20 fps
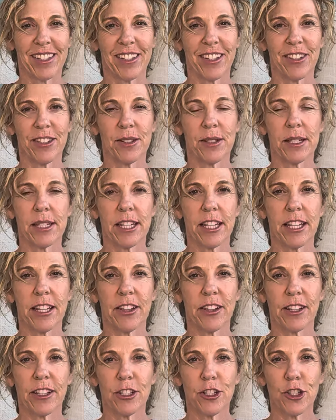So you see,
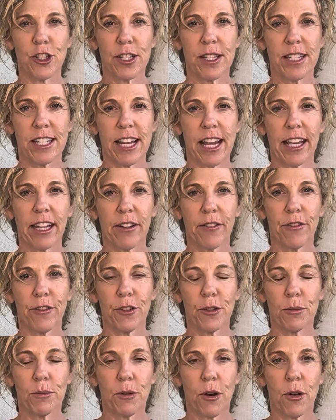you can just take a
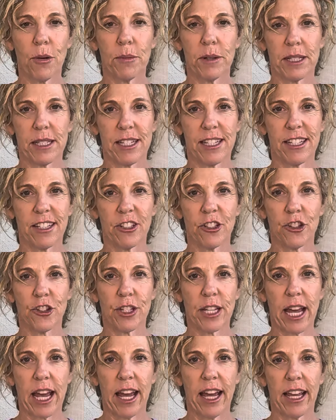few moments each
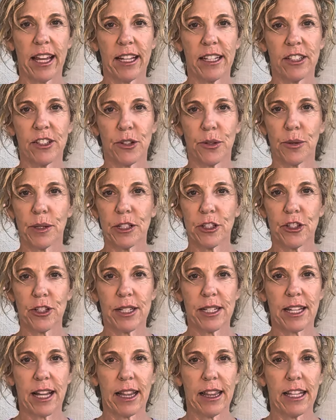day doing
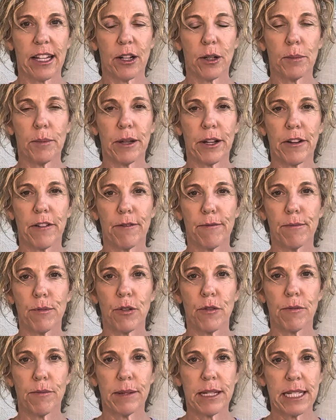just a little bit of
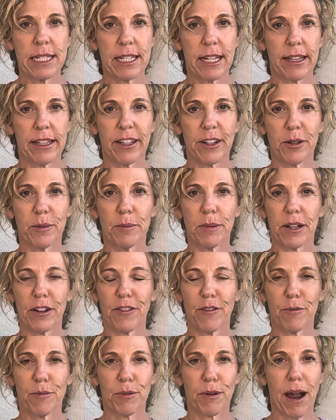movement, a little bit
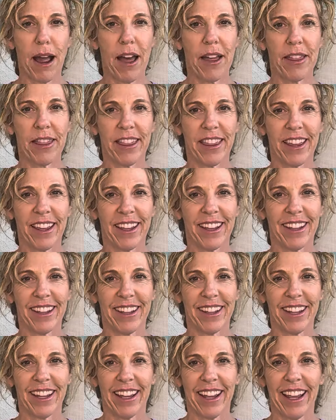of breath,
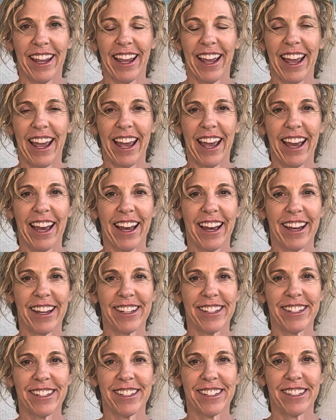
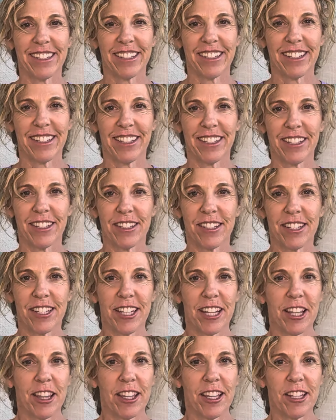and you
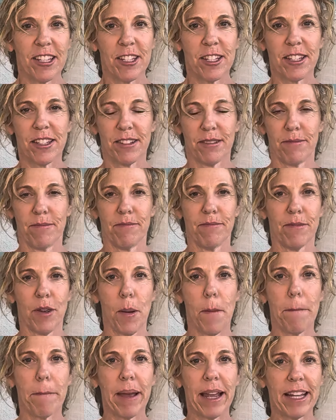see these
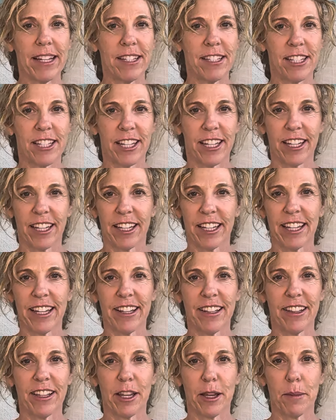amazing
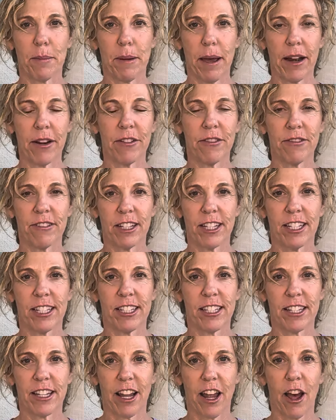healing
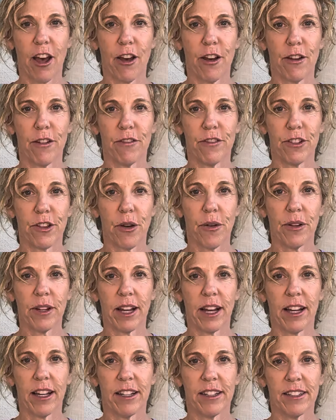benefits of
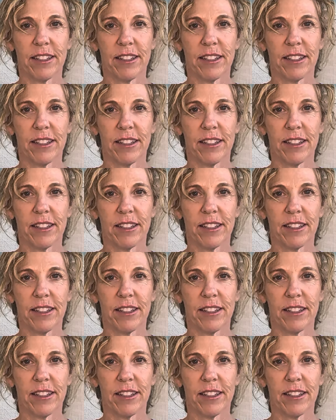yoga.